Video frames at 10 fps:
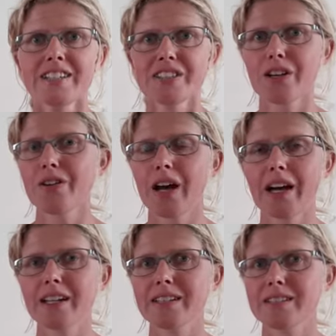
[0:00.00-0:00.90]
So
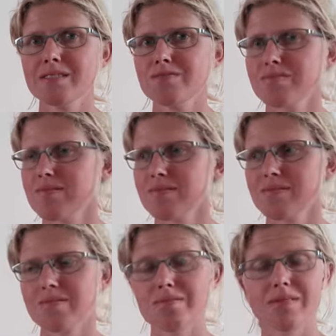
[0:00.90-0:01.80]
I
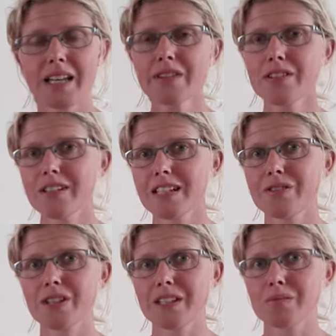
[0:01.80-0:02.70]
definitely
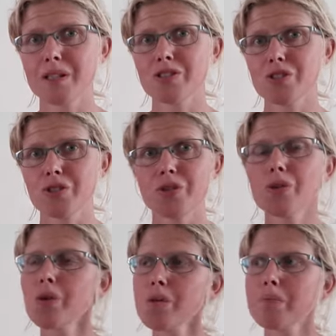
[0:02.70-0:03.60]
recommend to you,
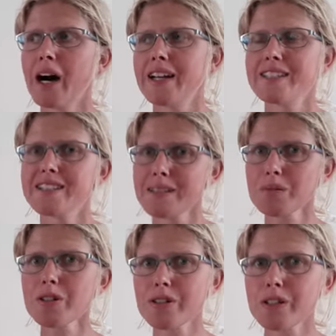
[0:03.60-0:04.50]
or buy
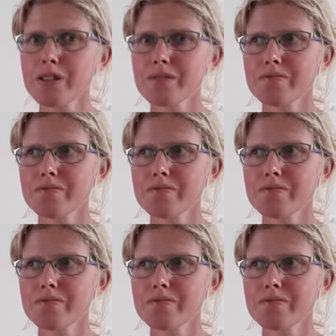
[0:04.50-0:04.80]
similar,